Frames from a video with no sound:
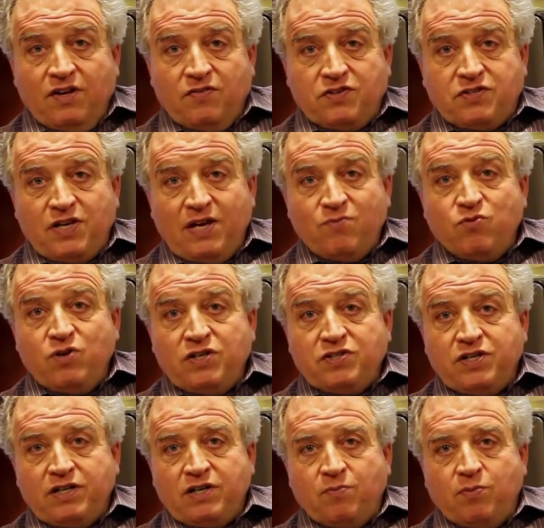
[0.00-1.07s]
the same
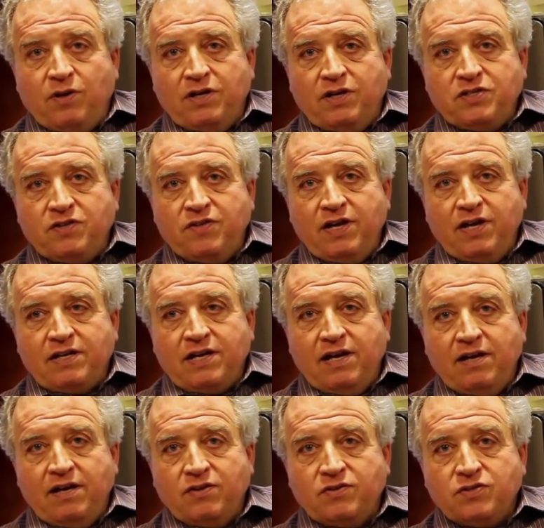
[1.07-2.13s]
reasoning applies in that
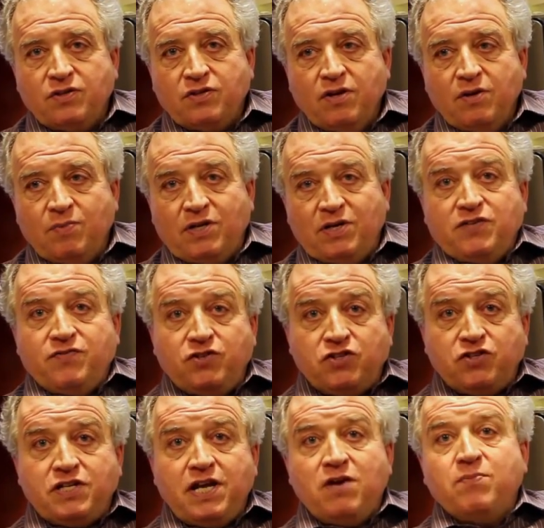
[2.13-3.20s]
case. Because if you
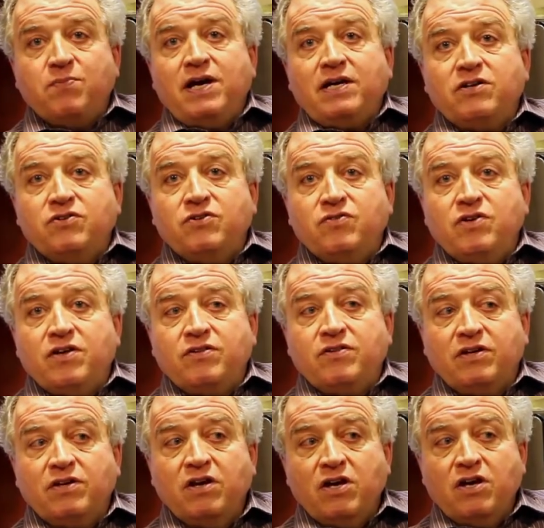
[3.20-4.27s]
just stand back and do
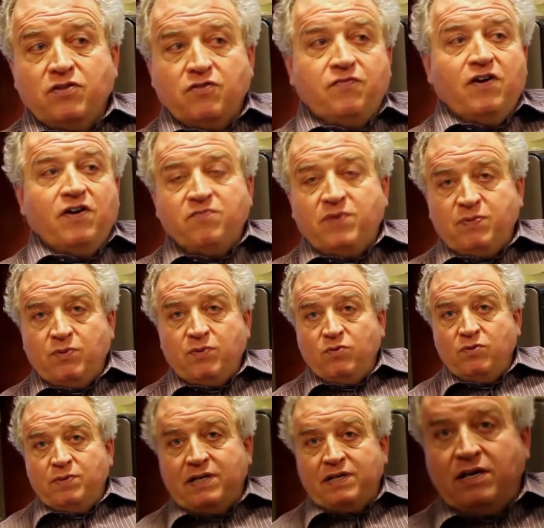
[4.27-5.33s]
nothing, the five people
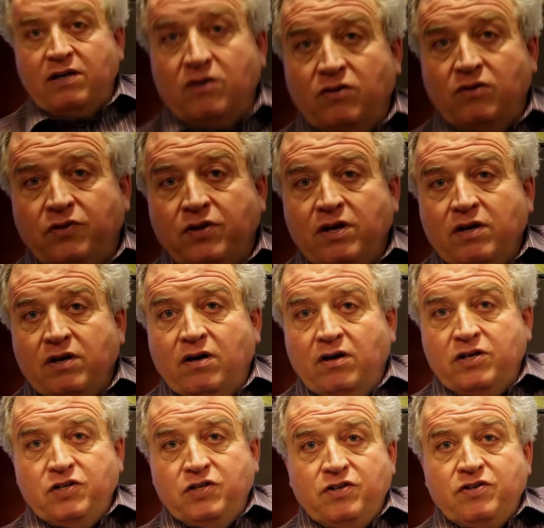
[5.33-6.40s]
will be killed.
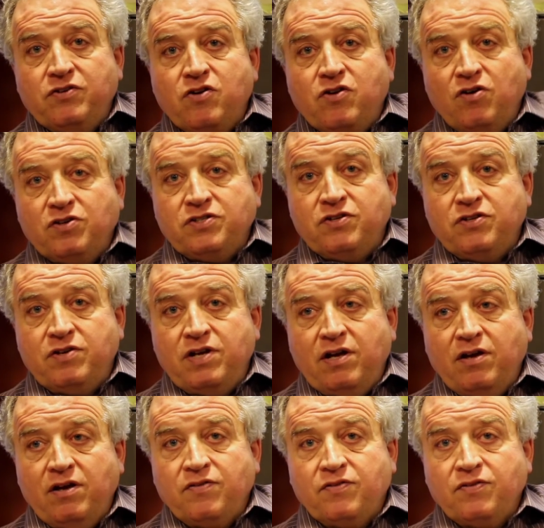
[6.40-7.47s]
Uh, you didn't cause their
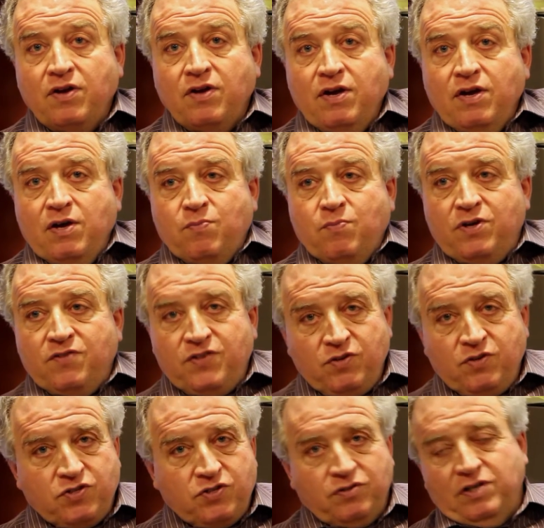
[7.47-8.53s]
deaths. But if
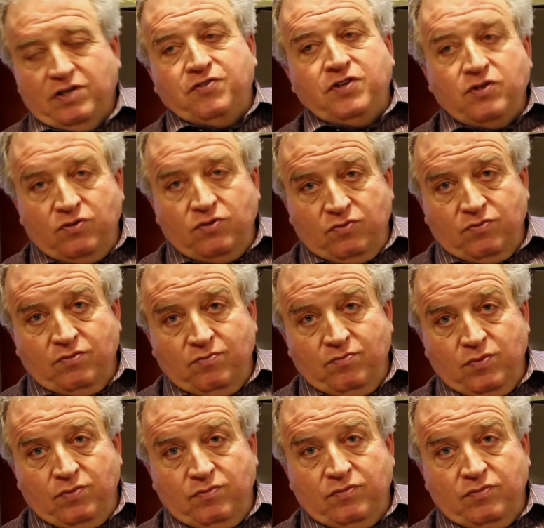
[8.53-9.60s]
you, if
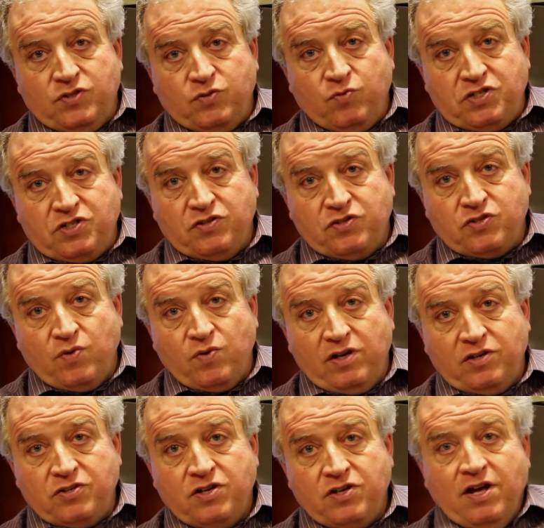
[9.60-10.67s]
you switch the
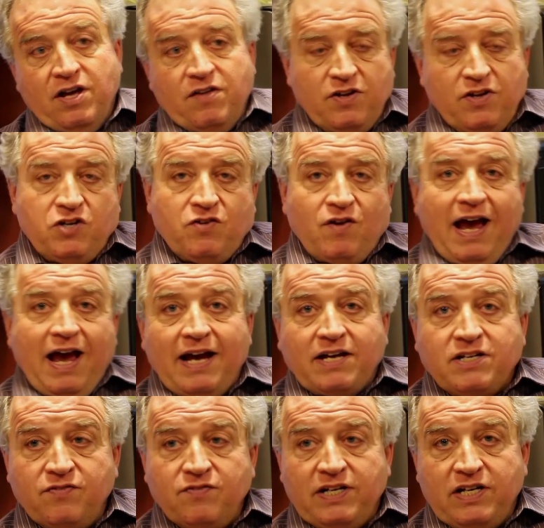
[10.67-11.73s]
switch, then you're
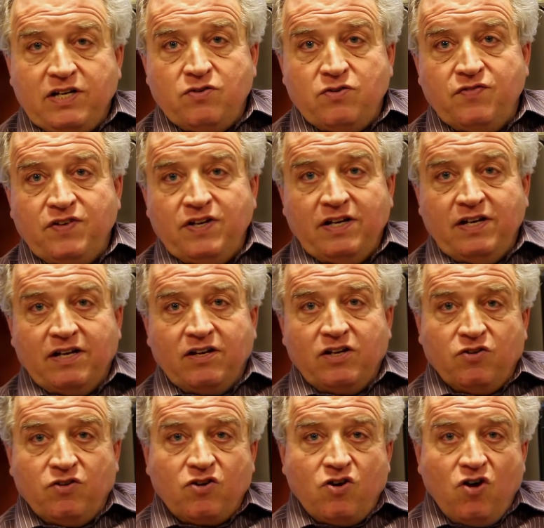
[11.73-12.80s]
actively intervening.
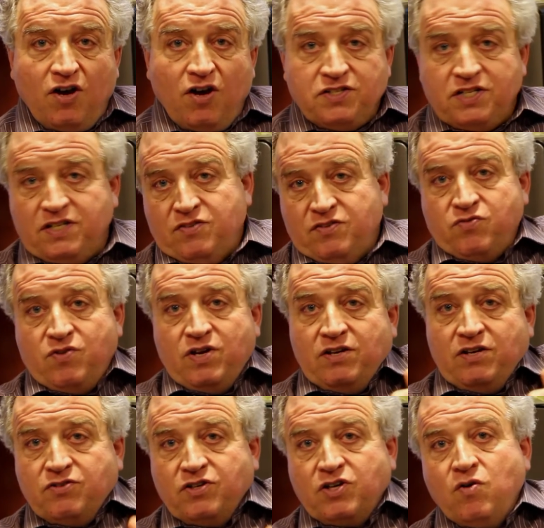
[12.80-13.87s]
You're causing the
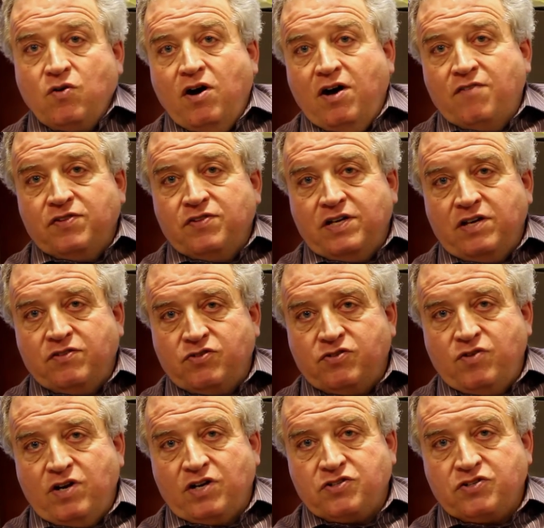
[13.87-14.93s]
train to go off in the other
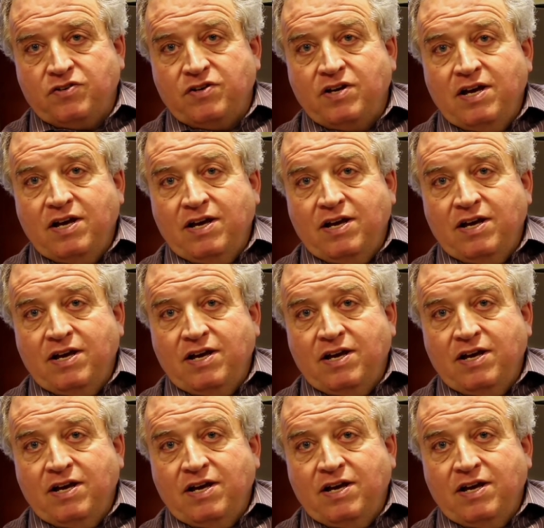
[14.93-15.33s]
direction